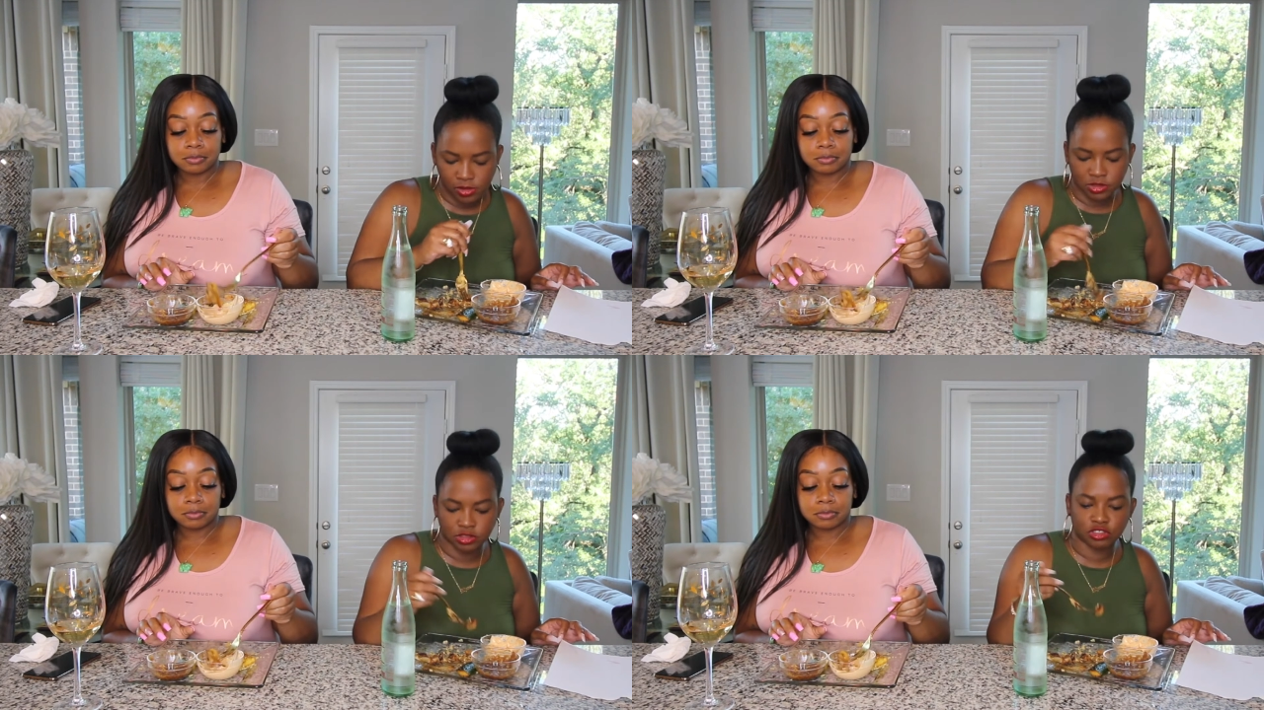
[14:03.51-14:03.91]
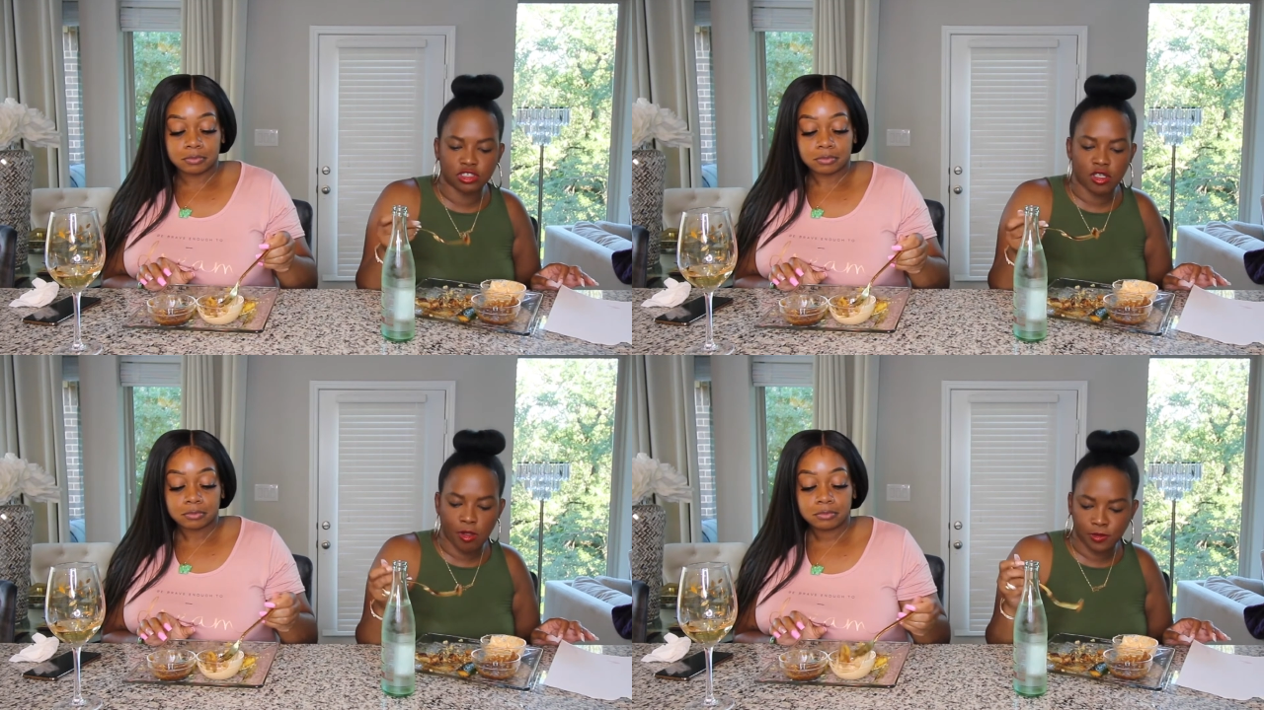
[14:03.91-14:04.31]
Speaker 1: It's
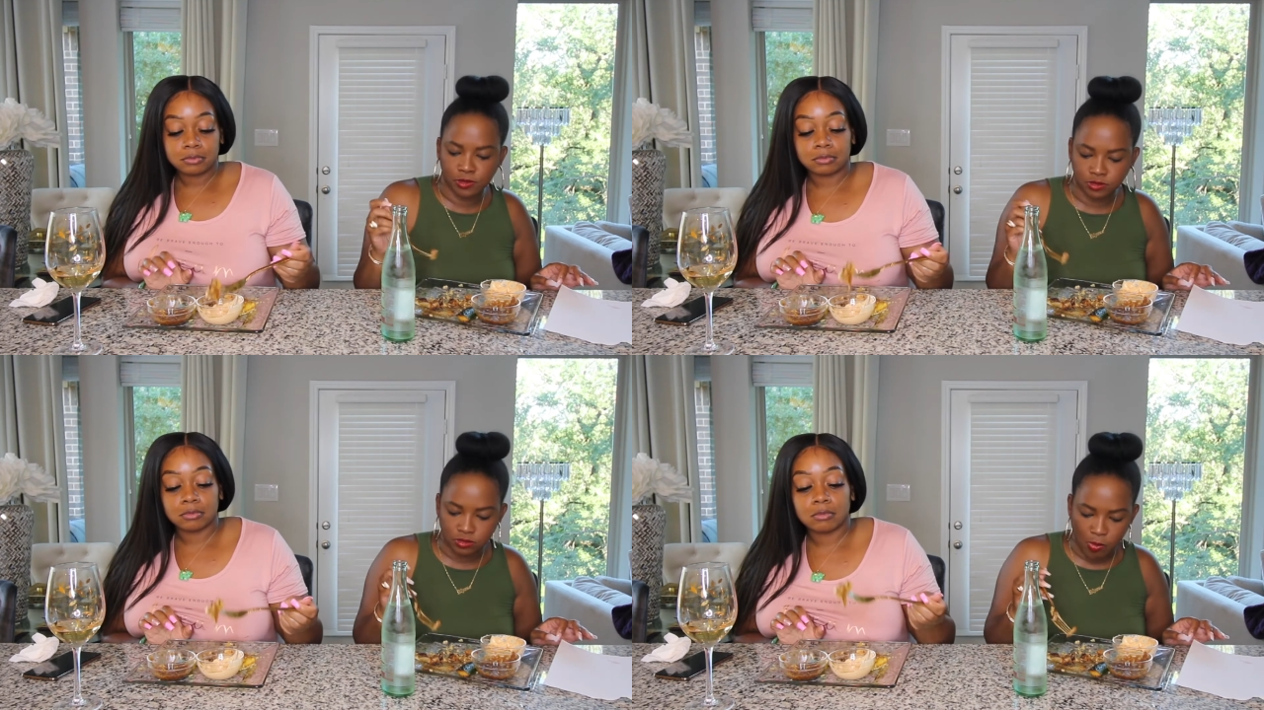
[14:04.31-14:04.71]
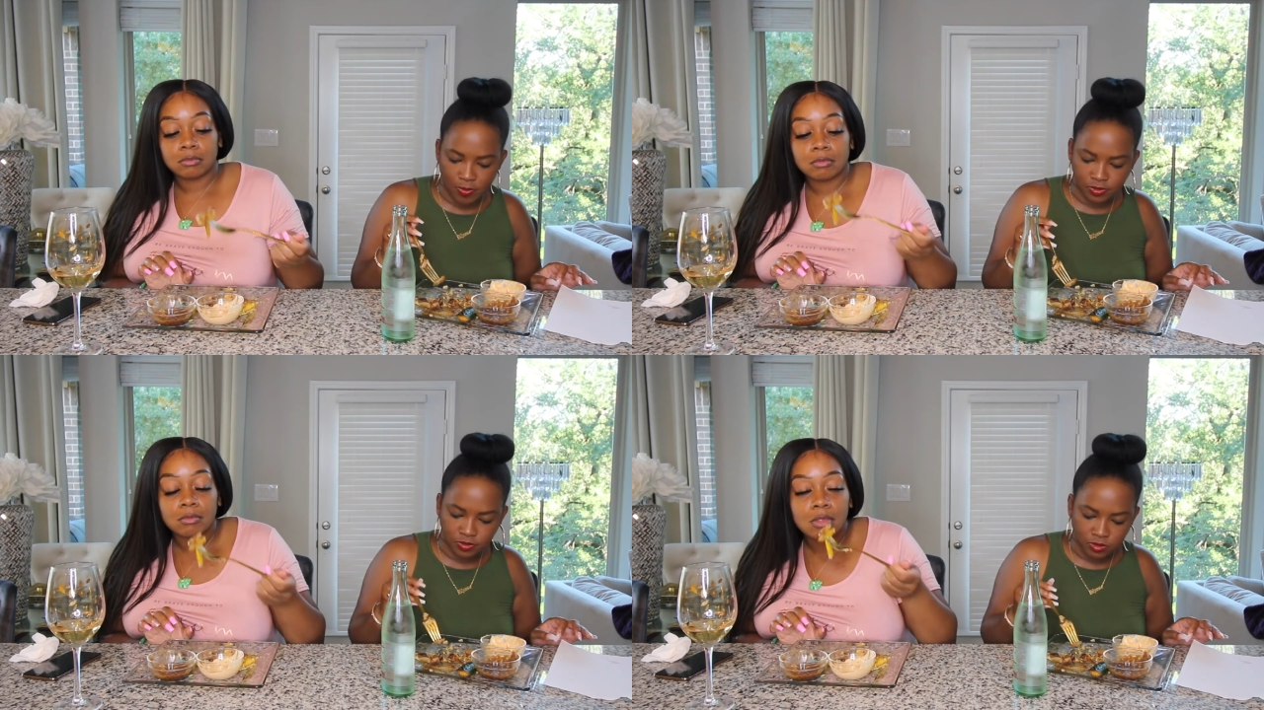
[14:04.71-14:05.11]
chicken.
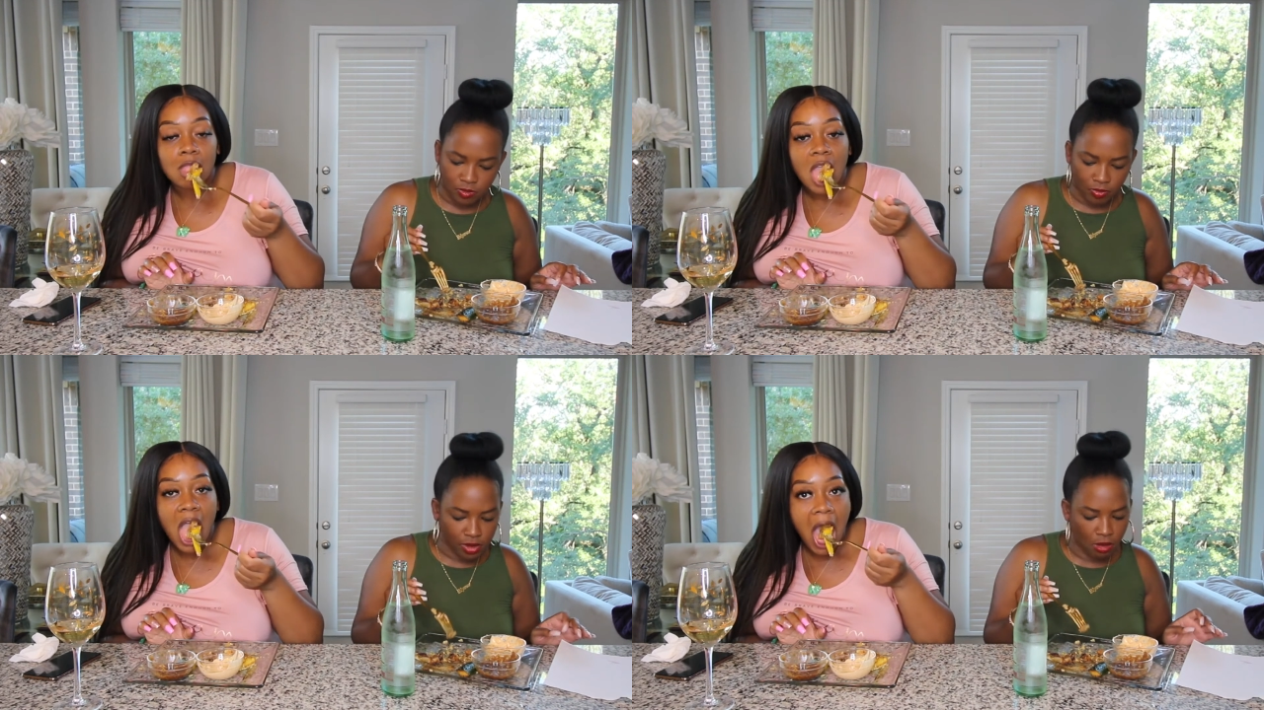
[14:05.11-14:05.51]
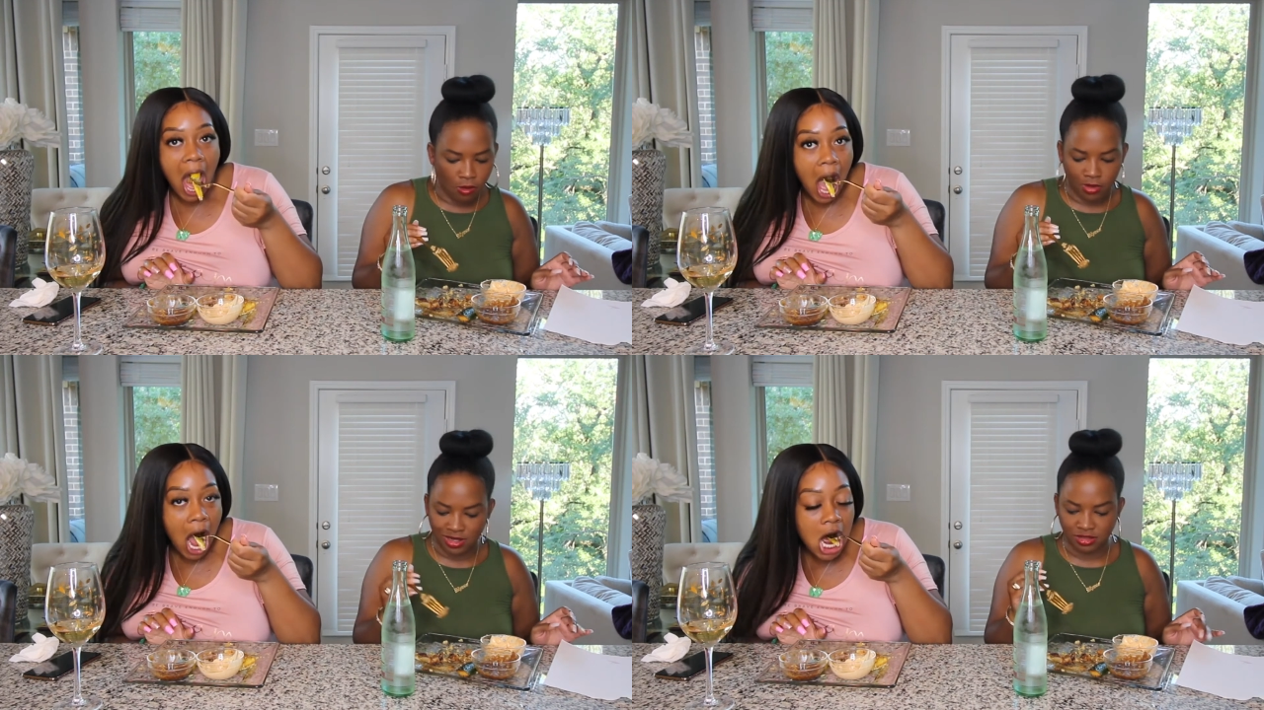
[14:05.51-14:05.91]

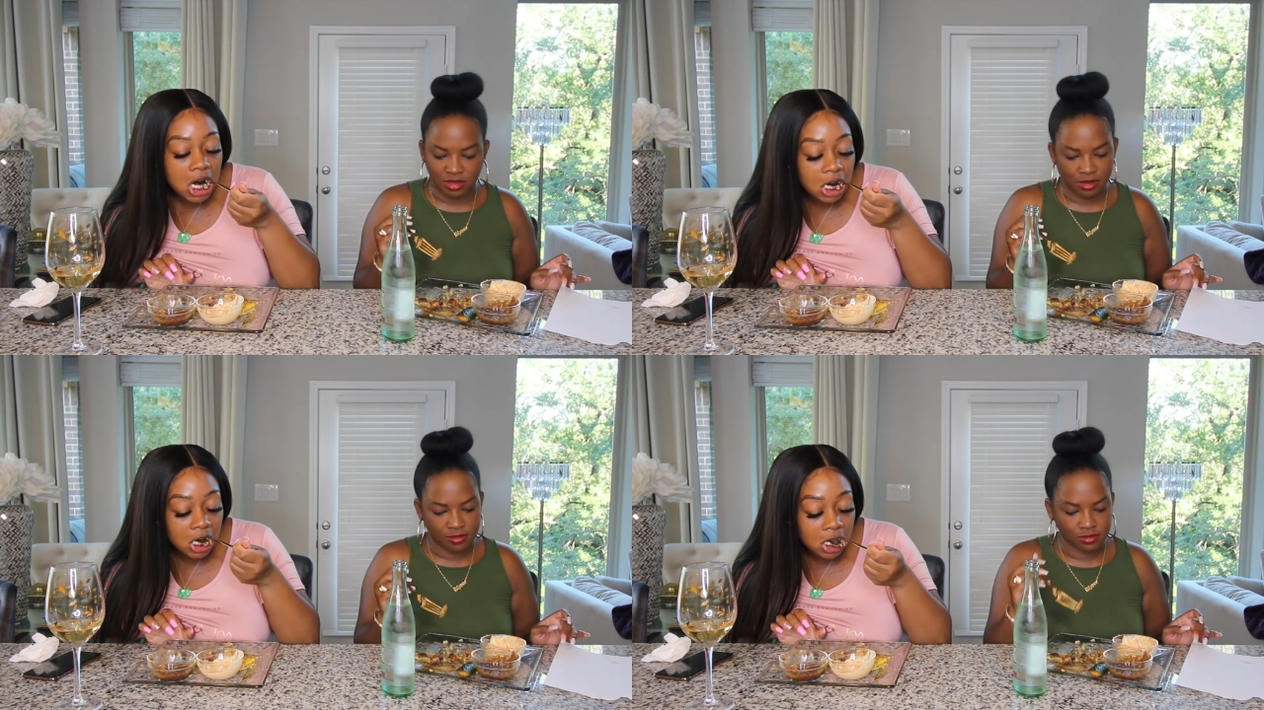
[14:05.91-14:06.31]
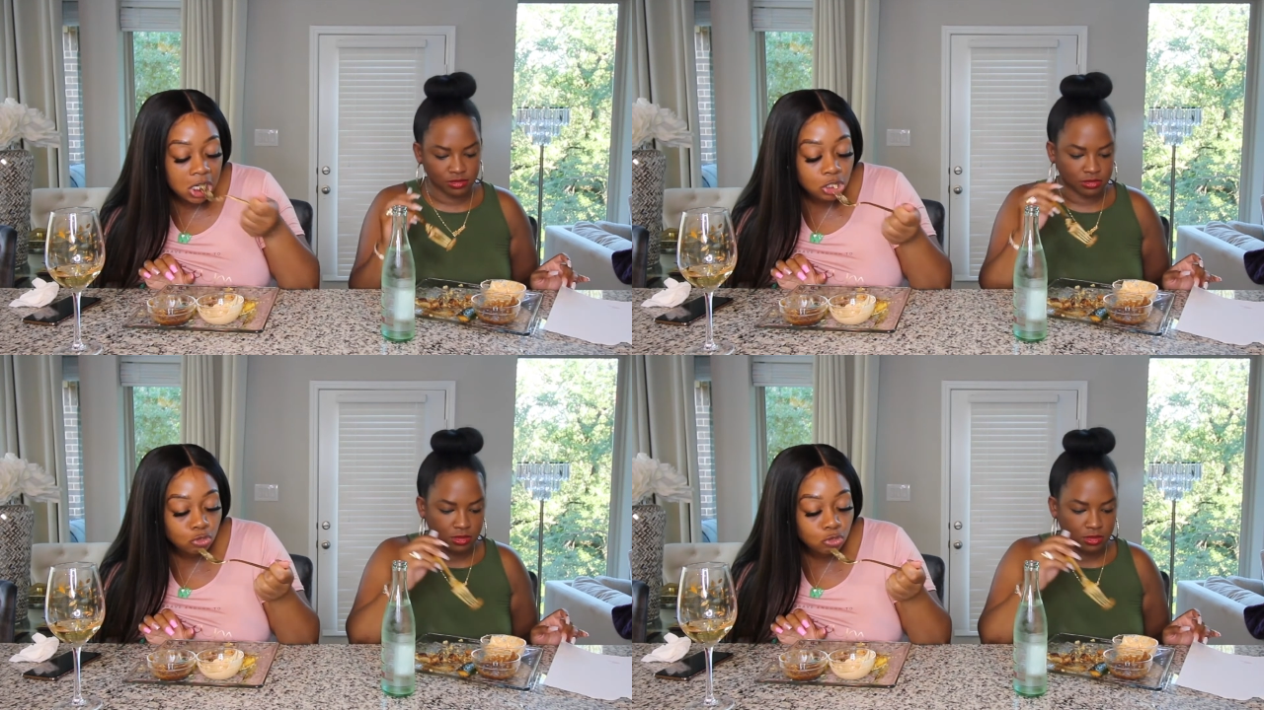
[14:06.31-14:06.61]
Right found.